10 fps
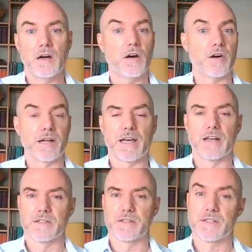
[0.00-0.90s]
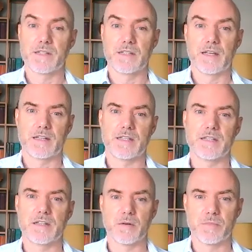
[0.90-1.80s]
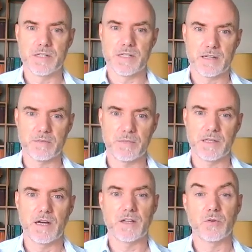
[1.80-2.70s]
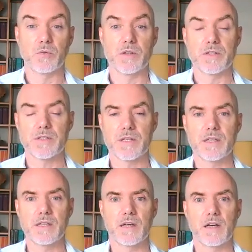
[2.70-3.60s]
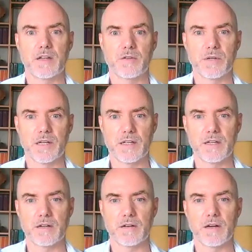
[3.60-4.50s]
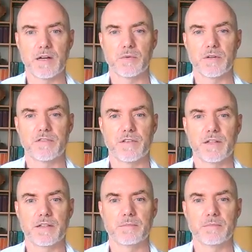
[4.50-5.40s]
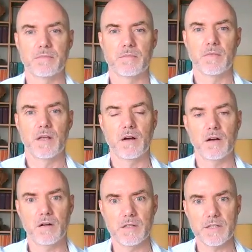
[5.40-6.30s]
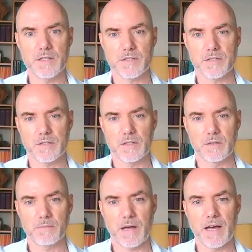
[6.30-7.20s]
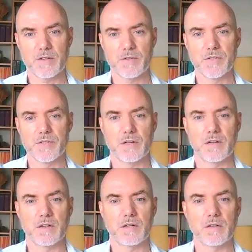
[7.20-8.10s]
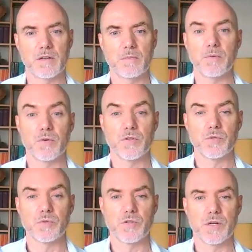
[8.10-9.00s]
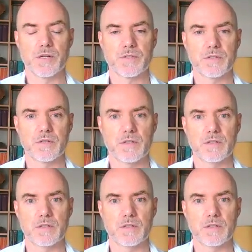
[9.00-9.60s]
Or I cannot see that he did not protect me. I don't want to see, I don't want to hear, I don't want to feel. All these patterns are important to address